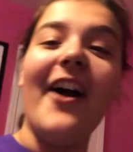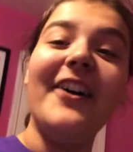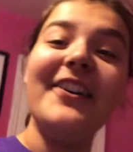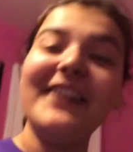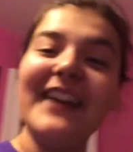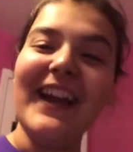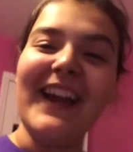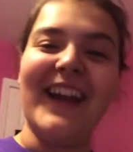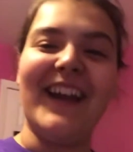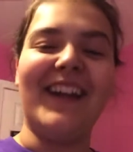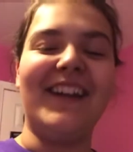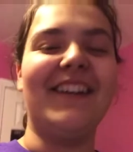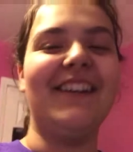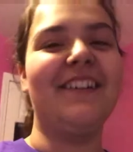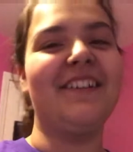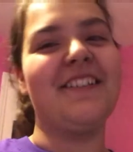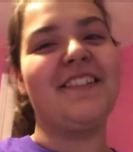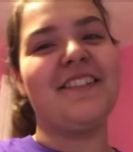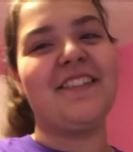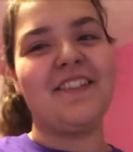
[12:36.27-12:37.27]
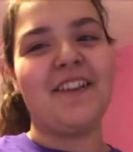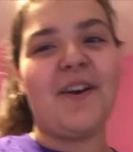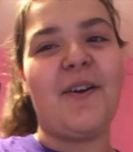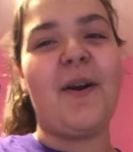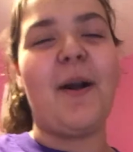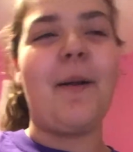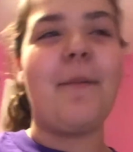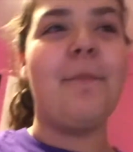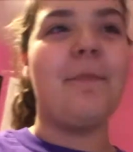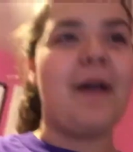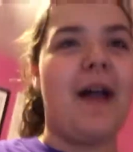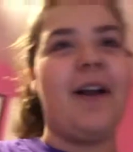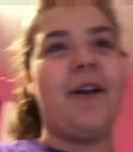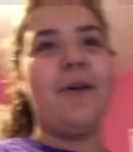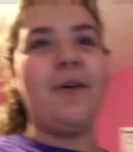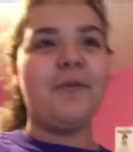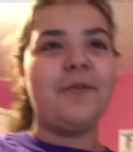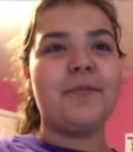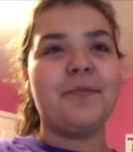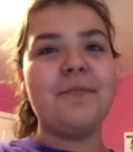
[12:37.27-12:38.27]
Okay, so I'm back
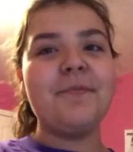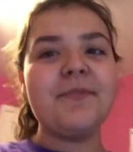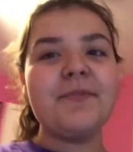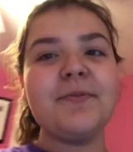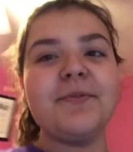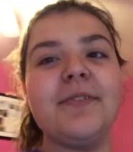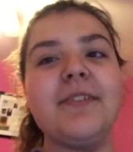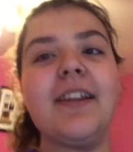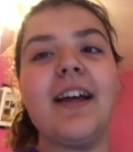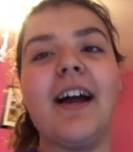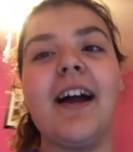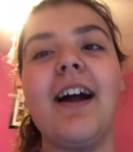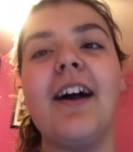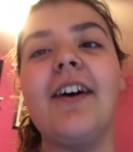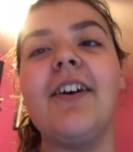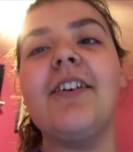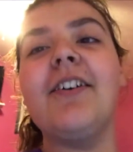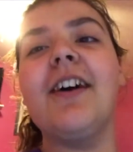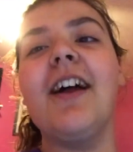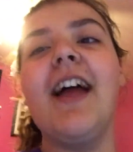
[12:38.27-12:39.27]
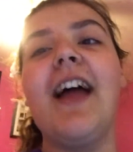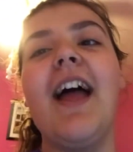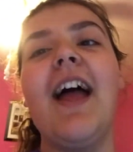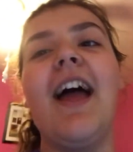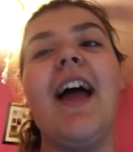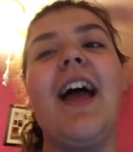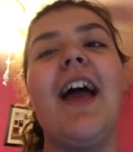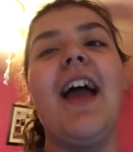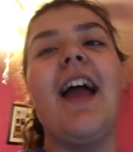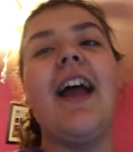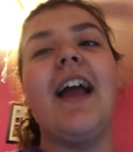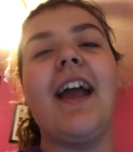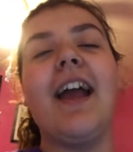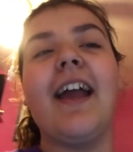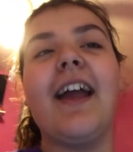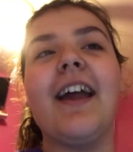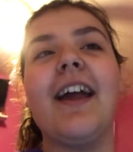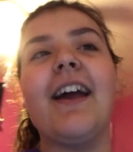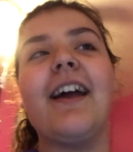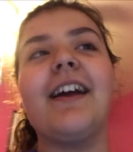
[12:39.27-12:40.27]
home from school now,
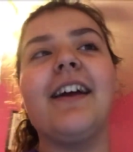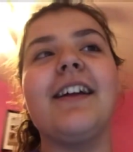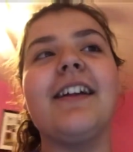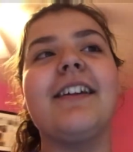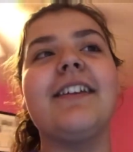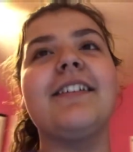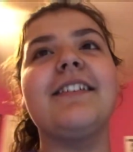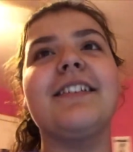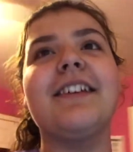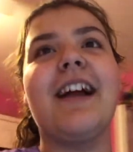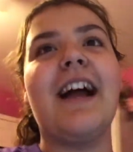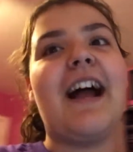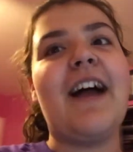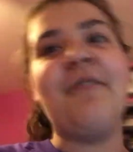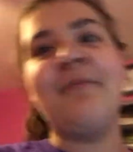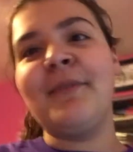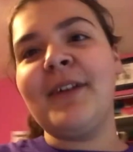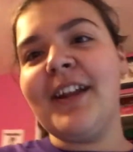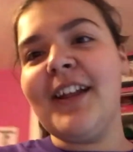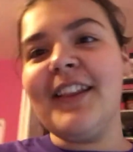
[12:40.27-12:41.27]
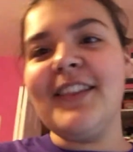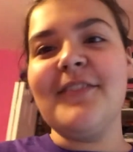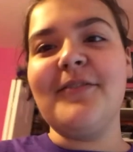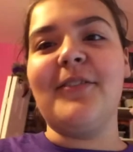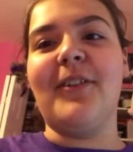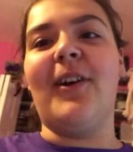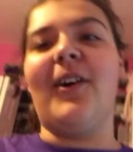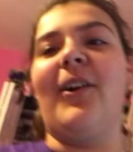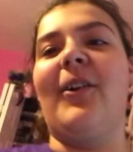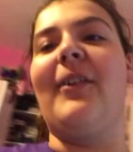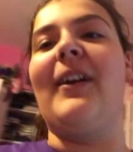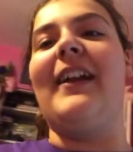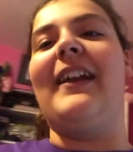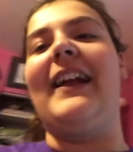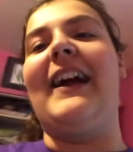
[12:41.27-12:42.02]
and I'm gonna end the vlog right